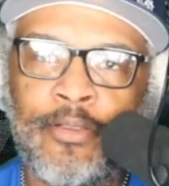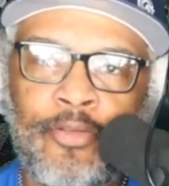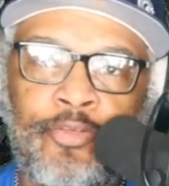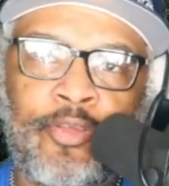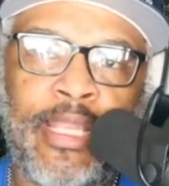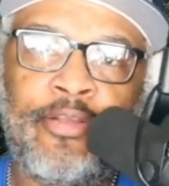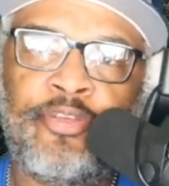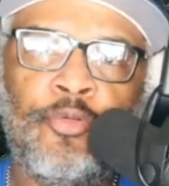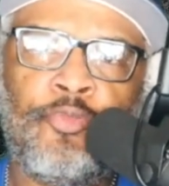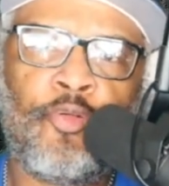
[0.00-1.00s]
stay
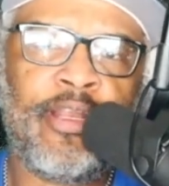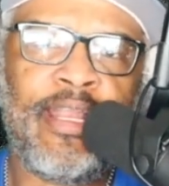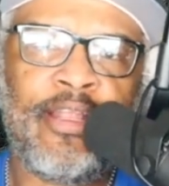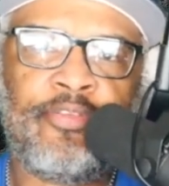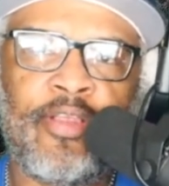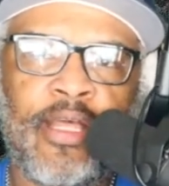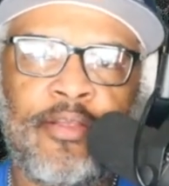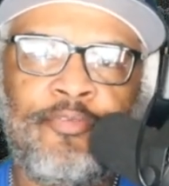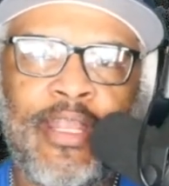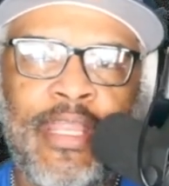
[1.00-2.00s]
tuned for the next
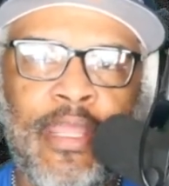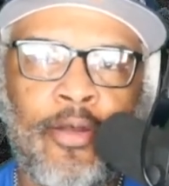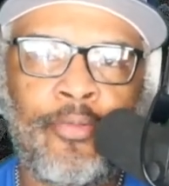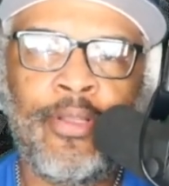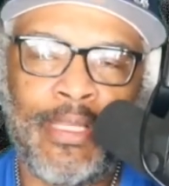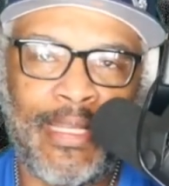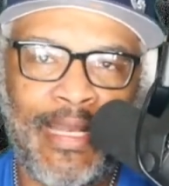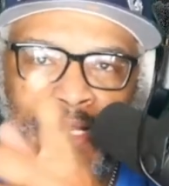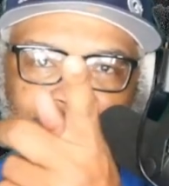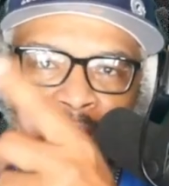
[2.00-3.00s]
video, and
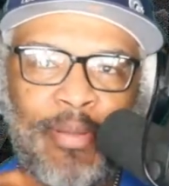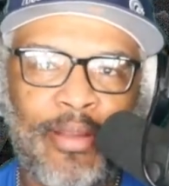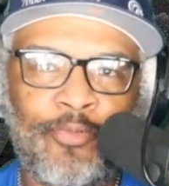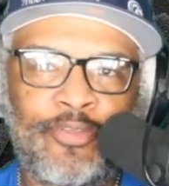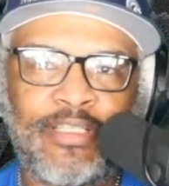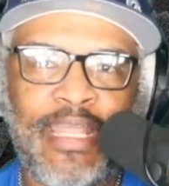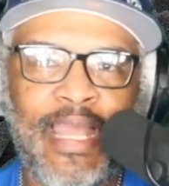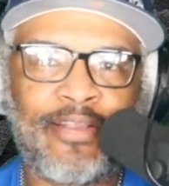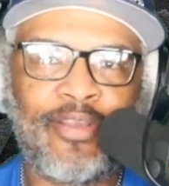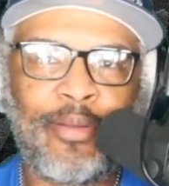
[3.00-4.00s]
I'll get back with you
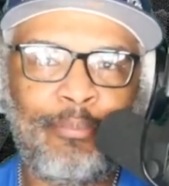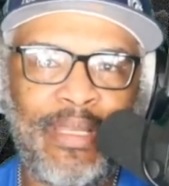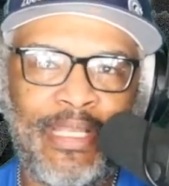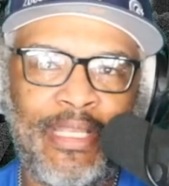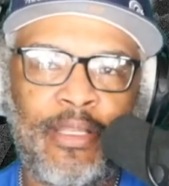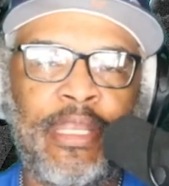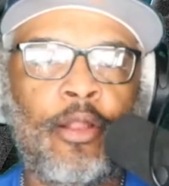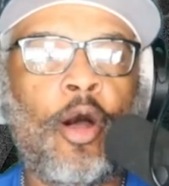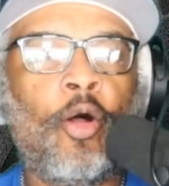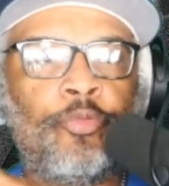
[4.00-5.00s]
guys in a minute. And
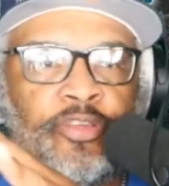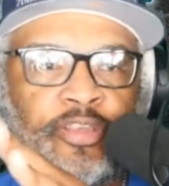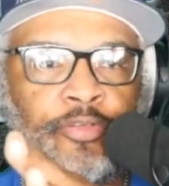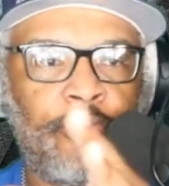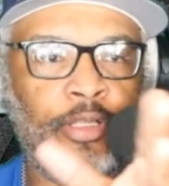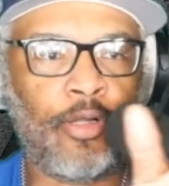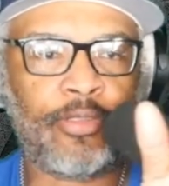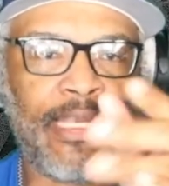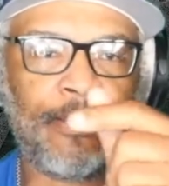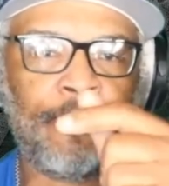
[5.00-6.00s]
oh, just know
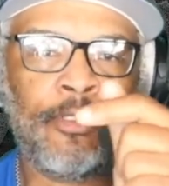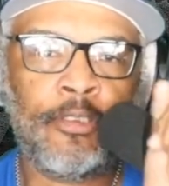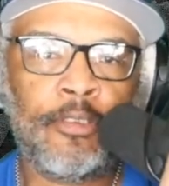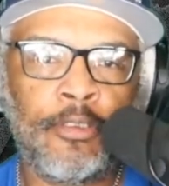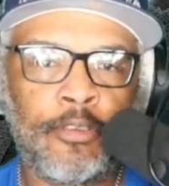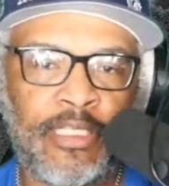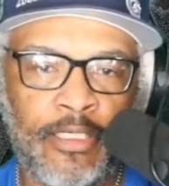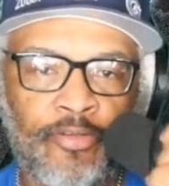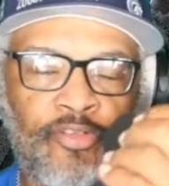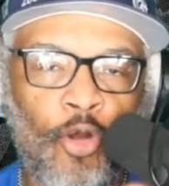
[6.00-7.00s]
that
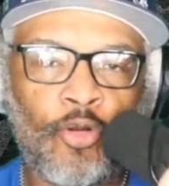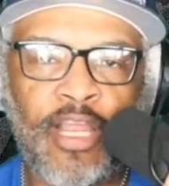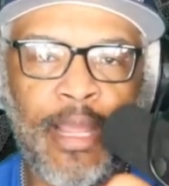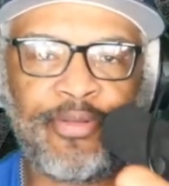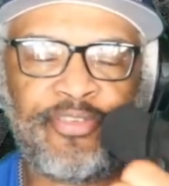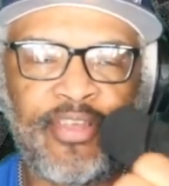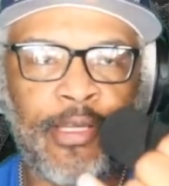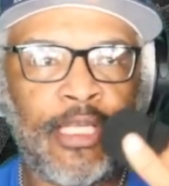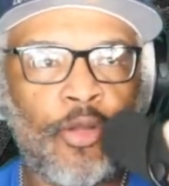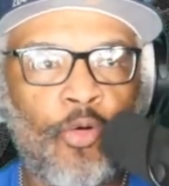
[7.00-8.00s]
there's no
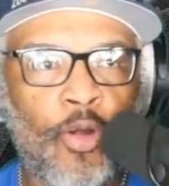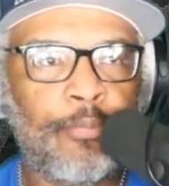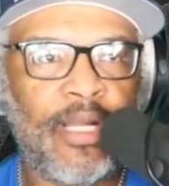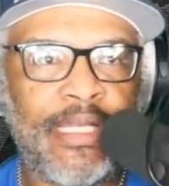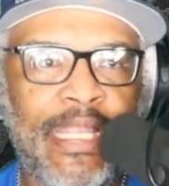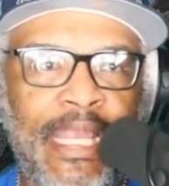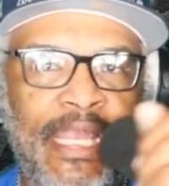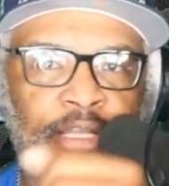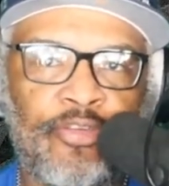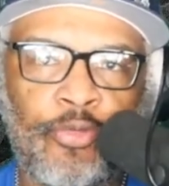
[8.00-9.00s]
commentary on Monday
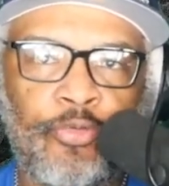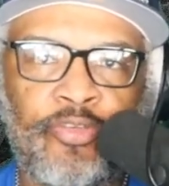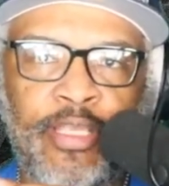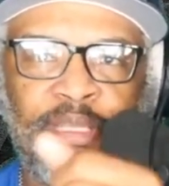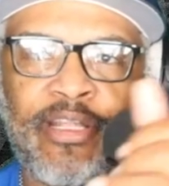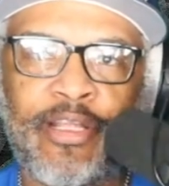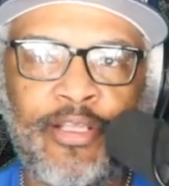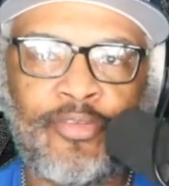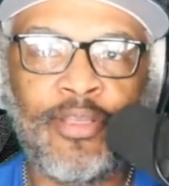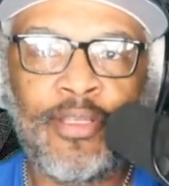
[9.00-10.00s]
and Tuesday
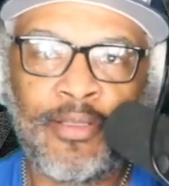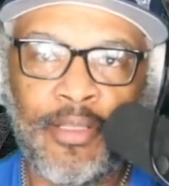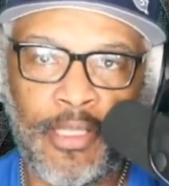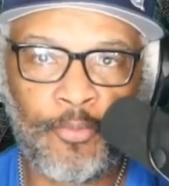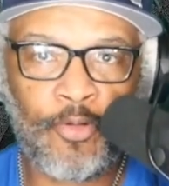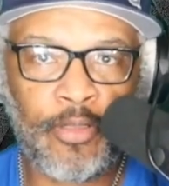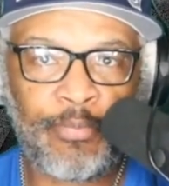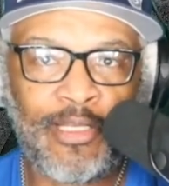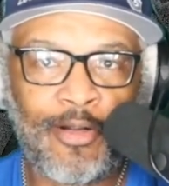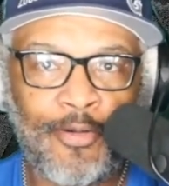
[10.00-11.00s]
because I'm going to
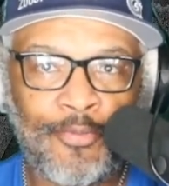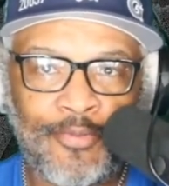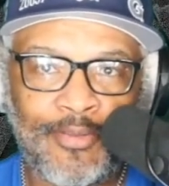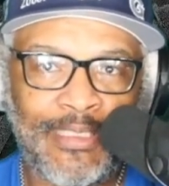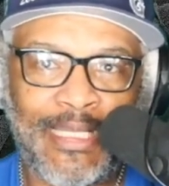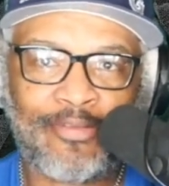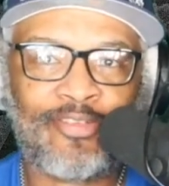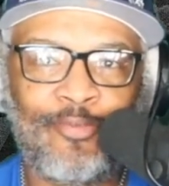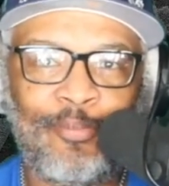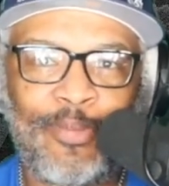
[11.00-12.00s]
be gone. Got
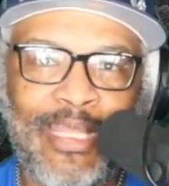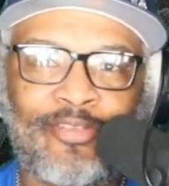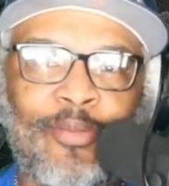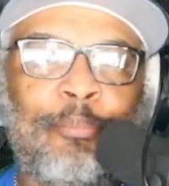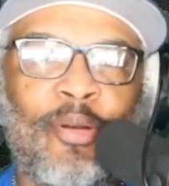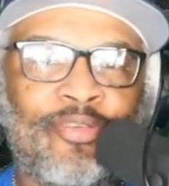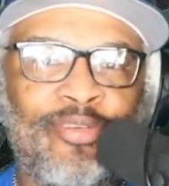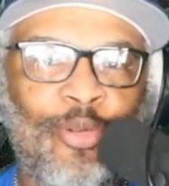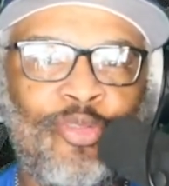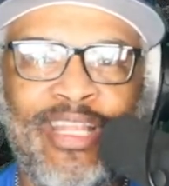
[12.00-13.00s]
some
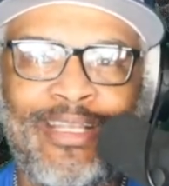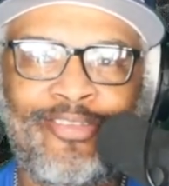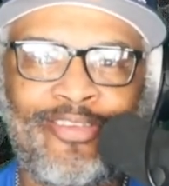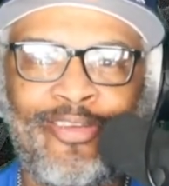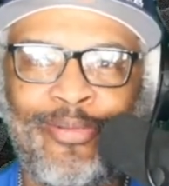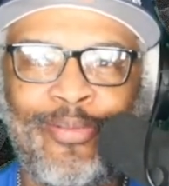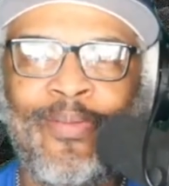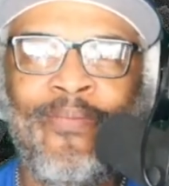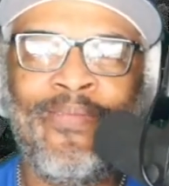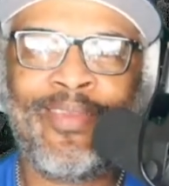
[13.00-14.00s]
personal things to do.
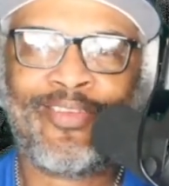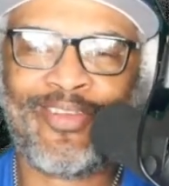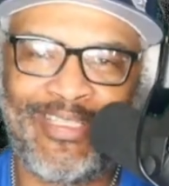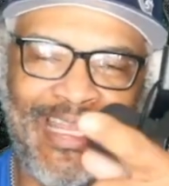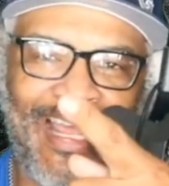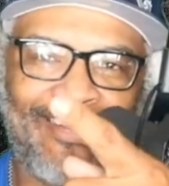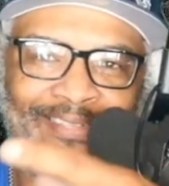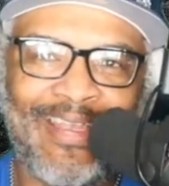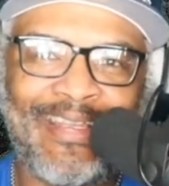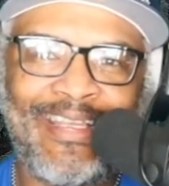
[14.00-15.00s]
So you guys
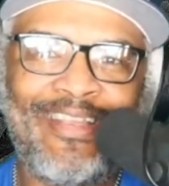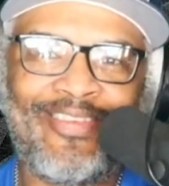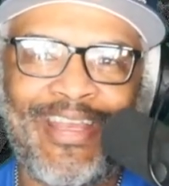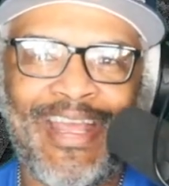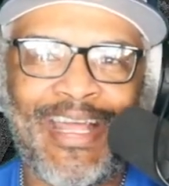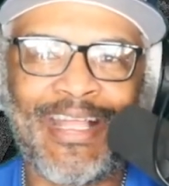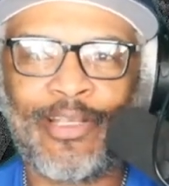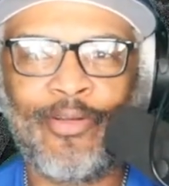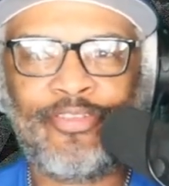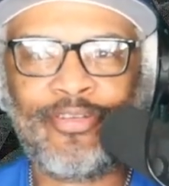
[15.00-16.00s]
take it easy, and I'll
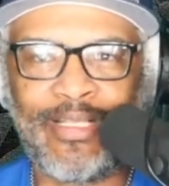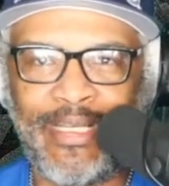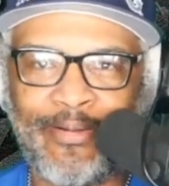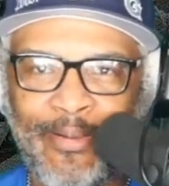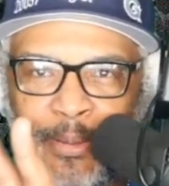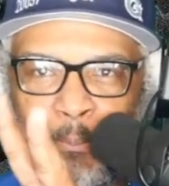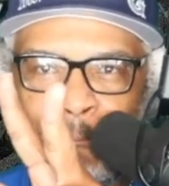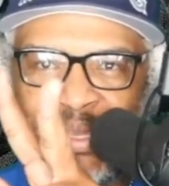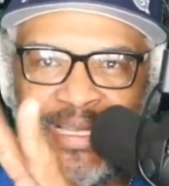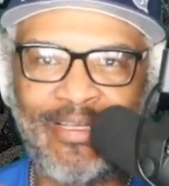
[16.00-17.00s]
holler at you later.
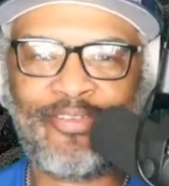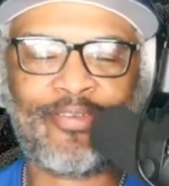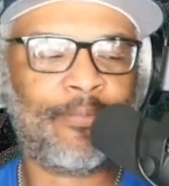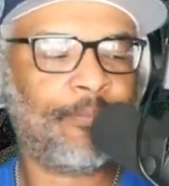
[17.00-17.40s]
Peace.